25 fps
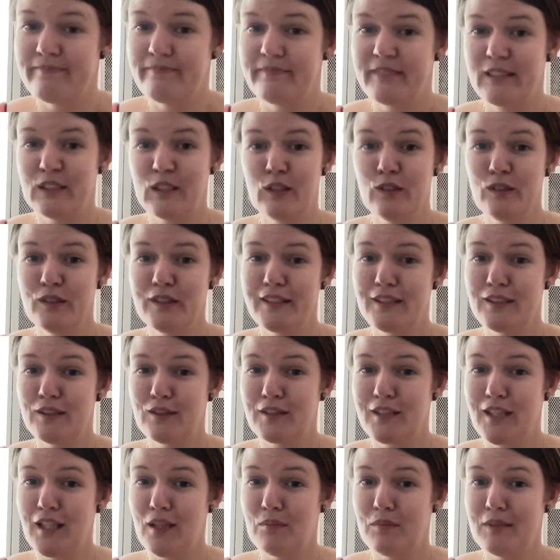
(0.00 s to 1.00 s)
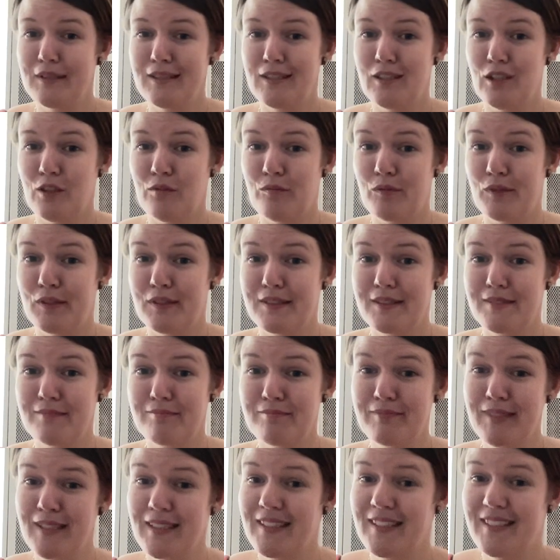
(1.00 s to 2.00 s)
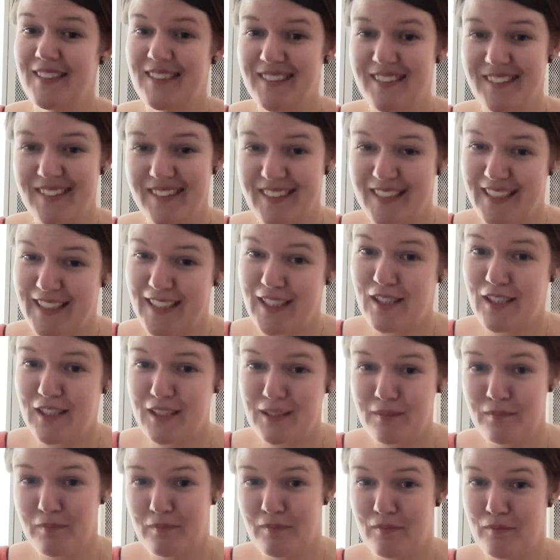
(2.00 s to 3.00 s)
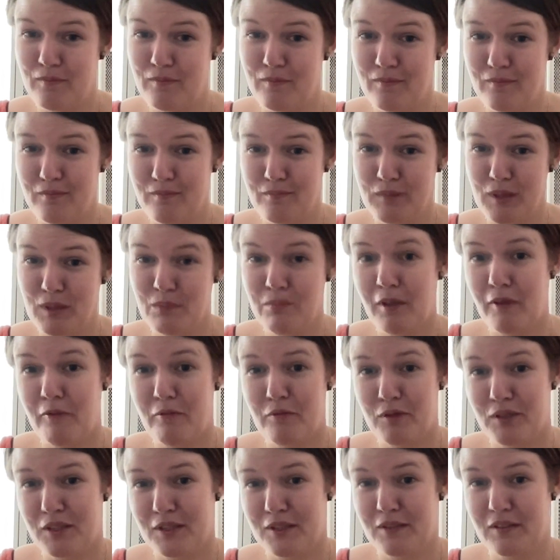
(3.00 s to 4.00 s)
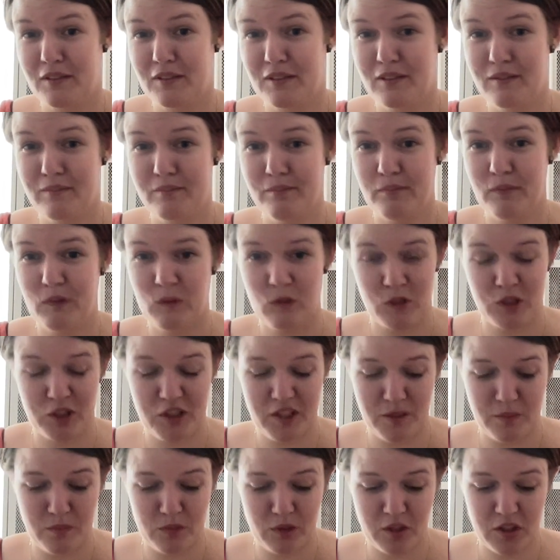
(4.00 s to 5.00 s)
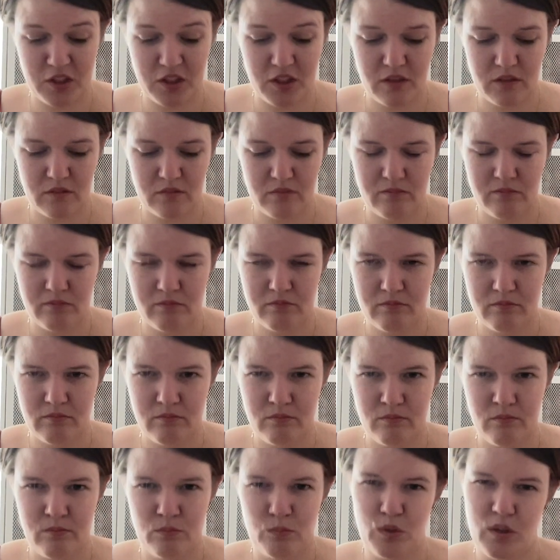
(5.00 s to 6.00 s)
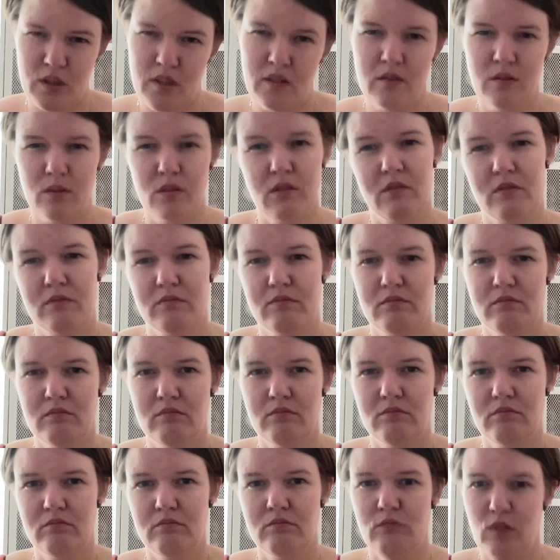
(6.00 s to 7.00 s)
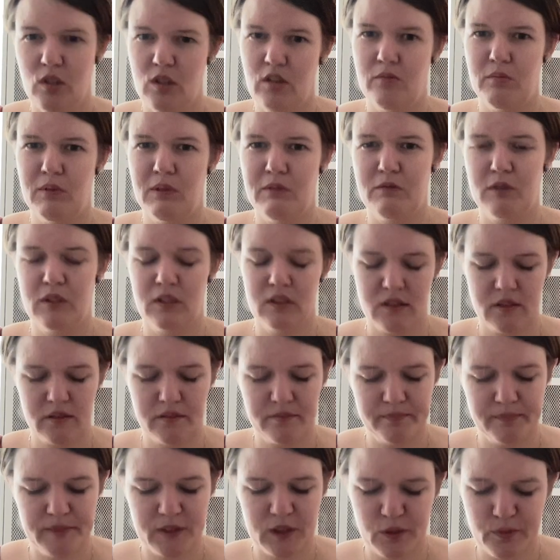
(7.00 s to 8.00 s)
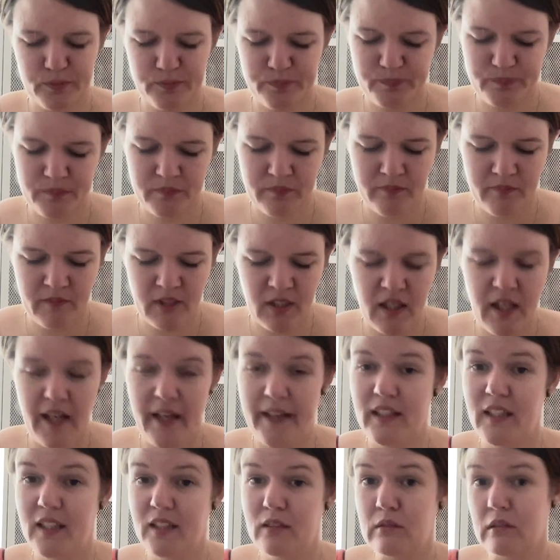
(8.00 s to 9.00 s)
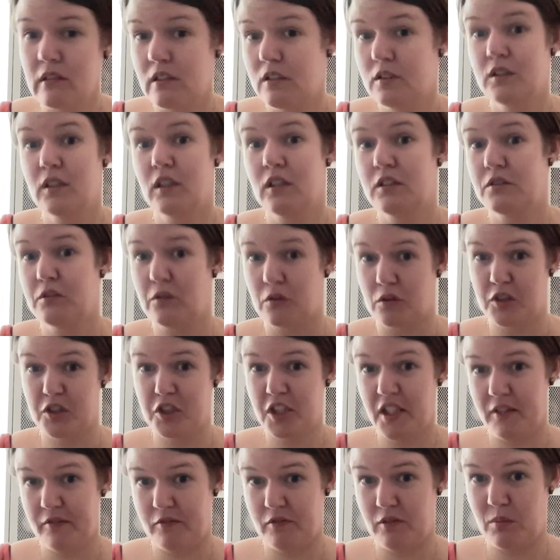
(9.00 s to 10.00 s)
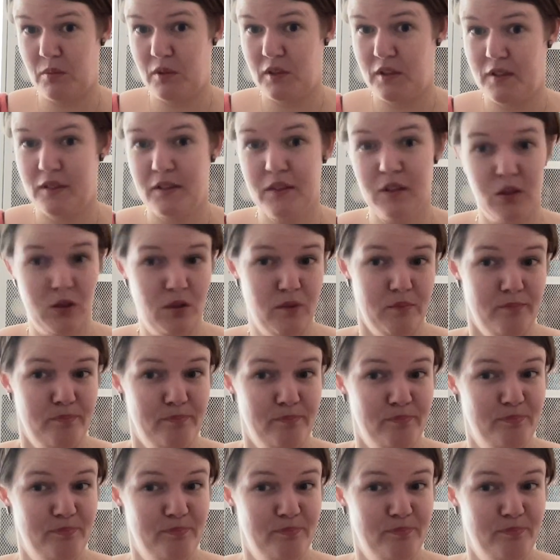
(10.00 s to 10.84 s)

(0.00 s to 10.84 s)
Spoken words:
you don't need to tell me the obvious. It's been my first crochet project. Well, one of my first, so. And I learned how to crochet from it, so